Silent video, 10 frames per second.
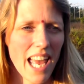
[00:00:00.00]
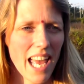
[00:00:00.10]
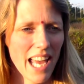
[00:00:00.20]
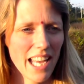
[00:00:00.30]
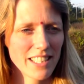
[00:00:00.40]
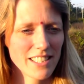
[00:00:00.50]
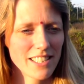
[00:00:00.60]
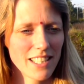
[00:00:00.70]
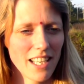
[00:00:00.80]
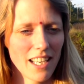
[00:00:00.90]

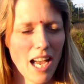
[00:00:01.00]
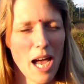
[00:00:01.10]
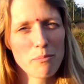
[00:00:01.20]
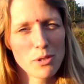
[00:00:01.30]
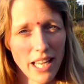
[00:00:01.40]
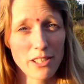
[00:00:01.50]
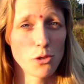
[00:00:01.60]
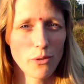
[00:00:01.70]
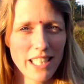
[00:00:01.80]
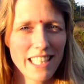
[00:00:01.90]
and I'm
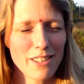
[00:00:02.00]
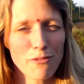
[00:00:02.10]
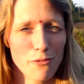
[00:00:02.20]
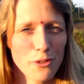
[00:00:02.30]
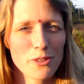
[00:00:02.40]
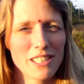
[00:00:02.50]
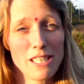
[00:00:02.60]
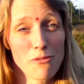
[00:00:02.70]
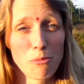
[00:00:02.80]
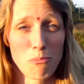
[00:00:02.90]
enjoying food
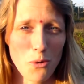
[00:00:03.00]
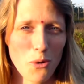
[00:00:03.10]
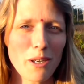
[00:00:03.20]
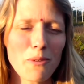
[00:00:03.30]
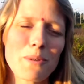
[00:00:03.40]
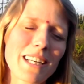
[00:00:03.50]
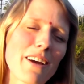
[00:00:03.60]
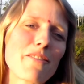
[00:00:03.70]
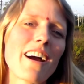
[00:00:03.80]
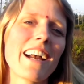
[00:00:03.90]
even more
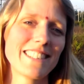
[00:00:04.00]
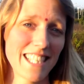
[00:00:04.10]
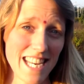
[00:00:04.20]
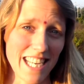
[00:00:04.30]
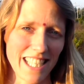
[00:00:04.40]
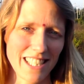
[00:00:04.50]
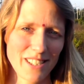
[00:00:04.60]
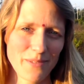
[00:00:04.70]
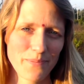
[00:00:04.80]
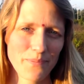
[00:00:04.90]
whenever I take it.
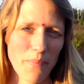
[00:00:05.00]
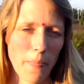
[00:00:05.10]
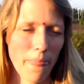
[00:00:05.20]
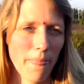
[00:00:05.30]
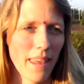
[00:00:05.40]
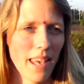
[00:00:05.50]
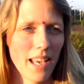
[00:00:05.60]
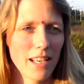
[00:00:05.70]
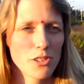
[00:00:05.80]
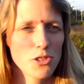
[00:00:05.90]

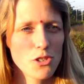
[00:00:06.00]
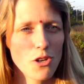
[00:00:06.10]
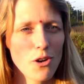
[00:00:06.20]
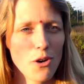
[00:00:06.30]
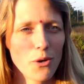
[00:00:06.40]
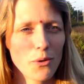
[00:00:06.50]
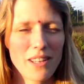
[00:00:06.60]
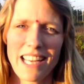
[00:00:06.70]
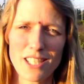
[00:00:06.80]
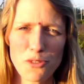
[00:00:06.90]
So
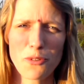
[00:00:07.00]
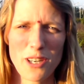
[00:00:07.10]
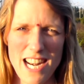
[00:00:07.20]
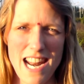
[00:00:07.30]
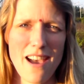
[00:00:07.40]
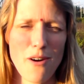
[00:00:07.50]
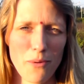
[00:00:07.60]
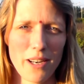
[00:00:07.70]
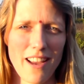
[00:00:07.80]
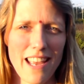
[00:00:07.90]
that is for now
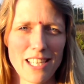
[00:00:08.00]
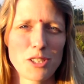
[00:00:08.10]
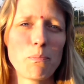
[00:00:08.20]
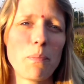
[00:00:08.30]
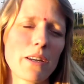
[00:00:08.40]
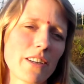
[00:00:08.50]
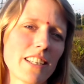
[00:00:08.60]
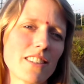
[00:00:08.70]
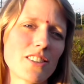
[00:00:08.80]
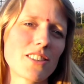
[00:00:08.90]
what I
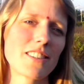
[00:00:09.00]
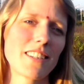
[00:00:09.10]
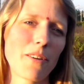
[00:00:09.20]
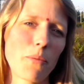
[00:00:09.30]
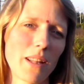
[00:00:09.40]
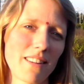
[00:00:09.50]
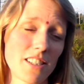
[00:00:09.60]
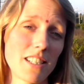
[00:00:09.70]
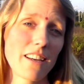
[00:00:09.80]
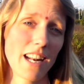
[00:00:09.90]
experienced with
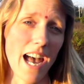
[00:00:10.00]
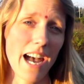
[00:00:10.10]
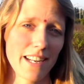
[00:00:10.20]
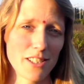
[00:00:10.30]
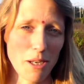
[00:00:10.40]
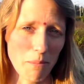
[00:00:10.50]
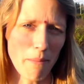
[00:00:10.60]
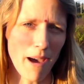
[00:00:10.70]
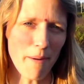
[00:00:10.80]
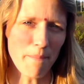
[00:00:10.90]
this Nirahara
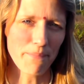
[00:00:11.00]
Samyama,